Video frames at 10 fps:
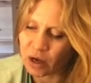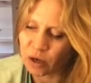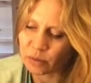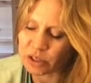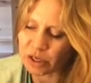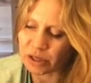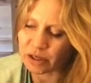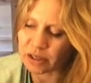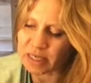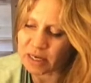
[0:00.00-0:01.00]
Return
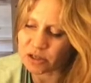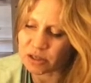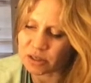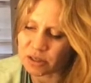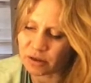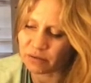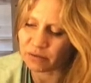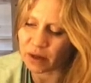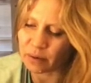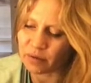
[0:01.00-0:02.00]
your attention to the
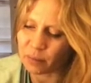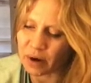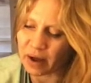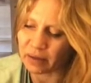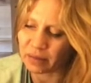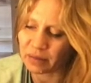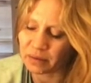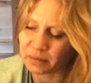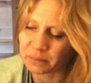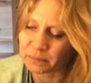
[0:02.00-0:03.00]
flow of breath.
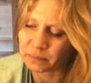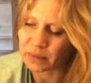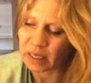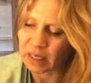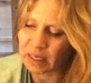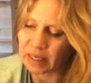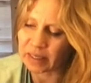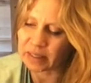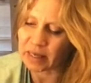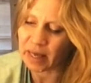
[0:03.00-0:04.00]

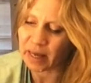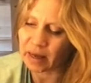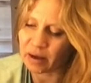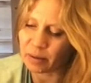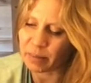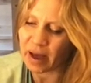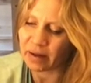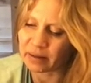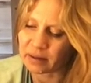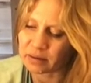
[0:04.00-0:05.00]
Inhale,
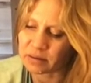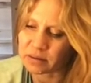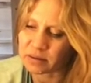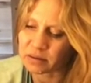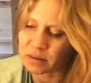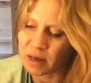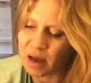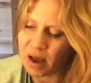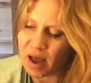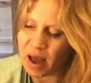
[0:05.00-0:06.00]
balance.
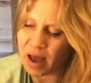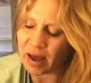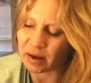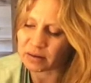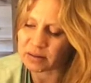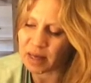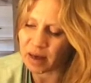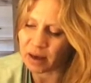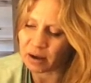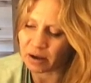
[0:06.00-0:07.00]

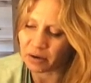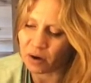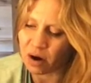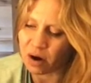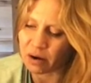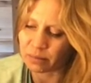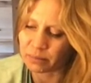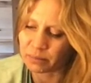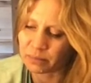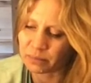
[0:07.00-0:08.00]
Exhale, calm.
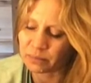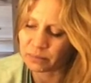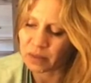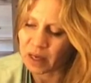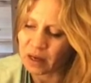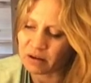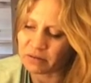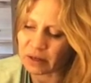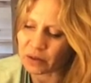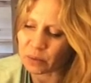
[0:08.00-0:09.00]

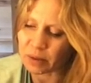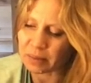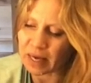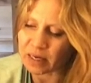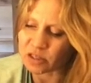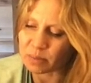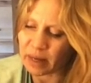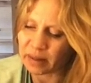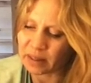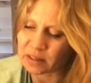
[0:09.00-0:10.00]
Feel the rib cage and
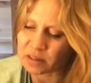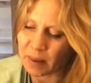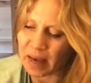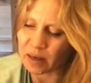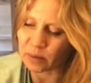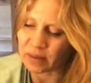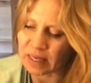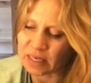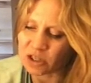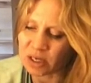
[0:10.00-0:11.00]
belly expand with
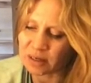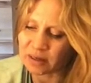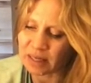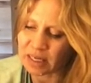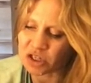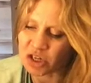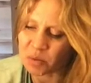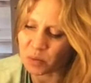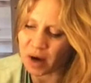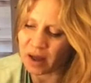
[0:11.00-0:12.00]
each inhalation
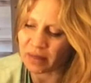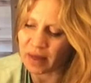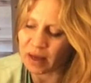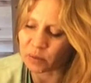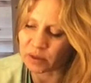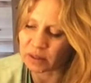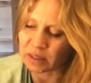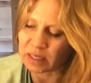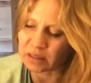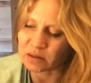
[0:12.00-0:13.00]
breath and
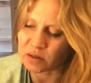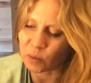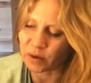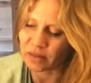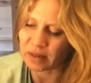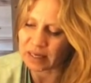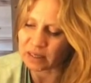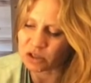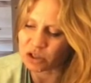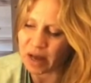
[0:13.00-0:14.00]
release with
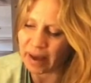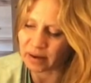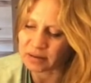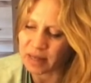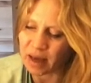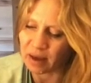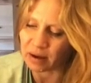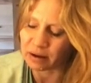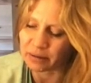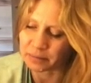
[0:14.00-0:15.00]
each exhale.